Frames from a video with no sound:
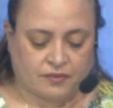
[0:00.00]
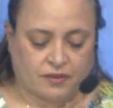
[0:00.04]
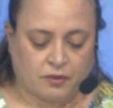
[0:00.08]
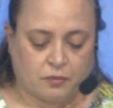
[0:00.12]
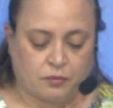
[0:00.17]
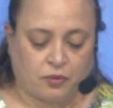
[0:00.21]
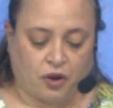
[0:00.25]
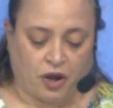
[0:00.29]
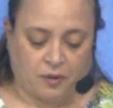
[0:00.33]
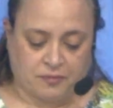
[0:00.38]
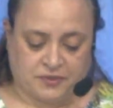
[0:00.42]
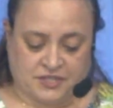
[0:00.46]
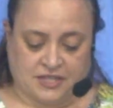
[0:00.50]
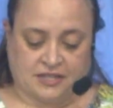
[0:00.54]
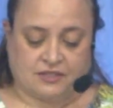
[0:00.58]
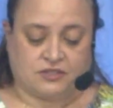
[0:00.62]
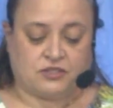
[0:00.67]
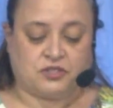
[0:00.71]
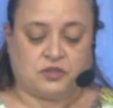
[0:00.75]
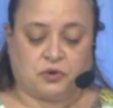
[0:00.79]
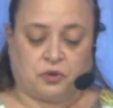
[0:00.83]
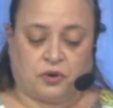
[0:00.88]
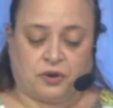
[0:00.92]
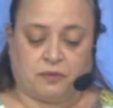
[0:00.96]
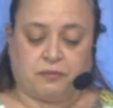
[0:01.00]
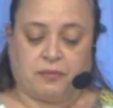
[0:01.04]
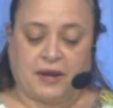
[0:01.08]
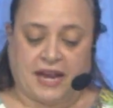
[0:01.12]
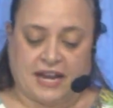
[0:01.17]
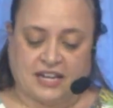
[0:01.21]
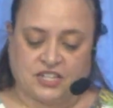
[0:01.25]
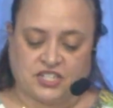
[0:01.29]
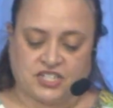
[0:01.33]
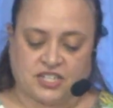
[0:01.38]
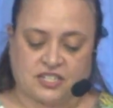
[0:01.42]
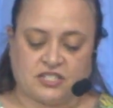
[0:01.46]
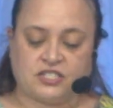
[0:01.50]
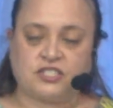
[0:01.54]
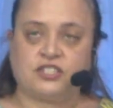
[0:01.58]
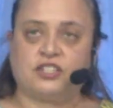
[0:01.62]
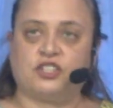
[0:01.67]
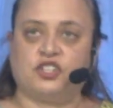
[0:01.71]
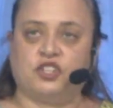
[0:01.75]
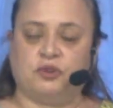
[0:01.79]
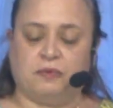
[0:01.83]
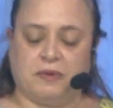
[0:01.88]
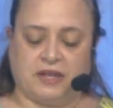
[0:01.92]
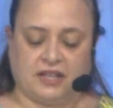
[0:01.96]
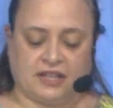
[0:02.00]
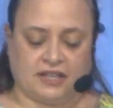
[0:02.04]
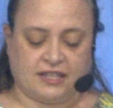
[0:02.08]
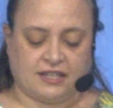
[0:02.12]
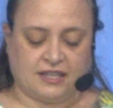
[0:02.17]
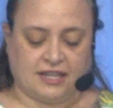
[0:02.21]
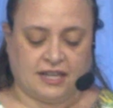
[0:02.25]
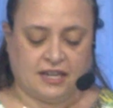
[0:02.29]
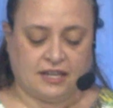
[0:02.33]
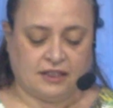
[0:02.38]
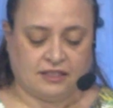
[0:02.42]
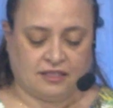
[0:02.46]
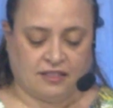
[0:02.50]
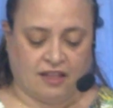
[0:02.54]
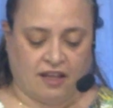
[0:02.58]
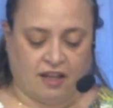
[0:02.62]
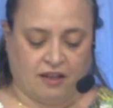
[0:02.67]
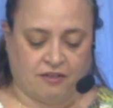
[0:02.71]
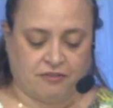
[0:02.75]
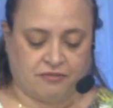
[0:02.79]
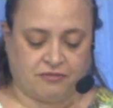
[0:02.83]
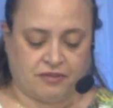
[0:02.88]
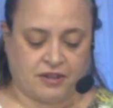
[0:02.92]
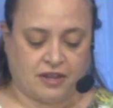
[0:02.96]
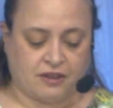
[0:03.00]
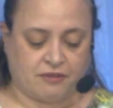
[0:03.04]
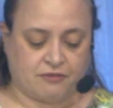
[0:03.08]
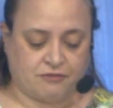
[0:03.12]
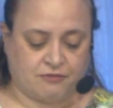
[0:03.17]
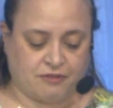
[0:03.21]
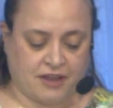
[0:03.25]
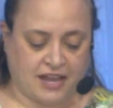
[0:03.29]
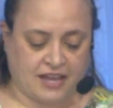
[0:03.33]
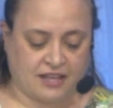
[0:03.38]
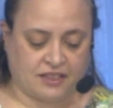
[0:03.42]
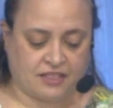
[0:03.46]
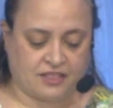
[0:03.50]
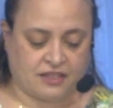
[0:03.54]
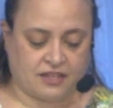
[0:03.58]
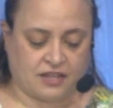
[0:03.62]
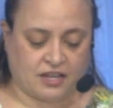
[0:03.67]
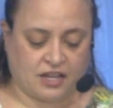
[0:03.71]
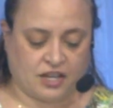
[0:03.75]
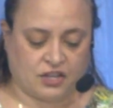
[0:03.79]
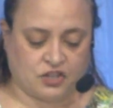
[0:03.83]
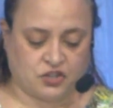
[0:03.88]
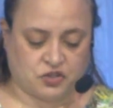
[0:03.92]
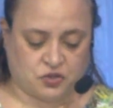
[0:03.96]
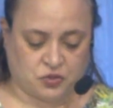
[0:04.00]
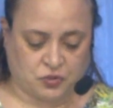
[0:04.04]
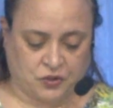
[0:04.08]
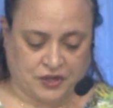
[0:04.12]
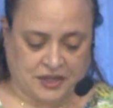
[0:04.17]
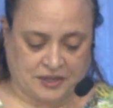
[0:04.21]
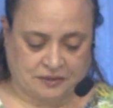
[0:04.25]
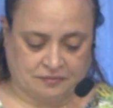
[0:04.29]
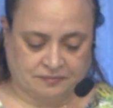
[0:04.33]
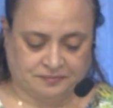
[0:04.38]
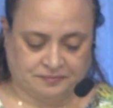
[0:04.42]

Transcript: promptings toward patience, humility, love, faith, and joy.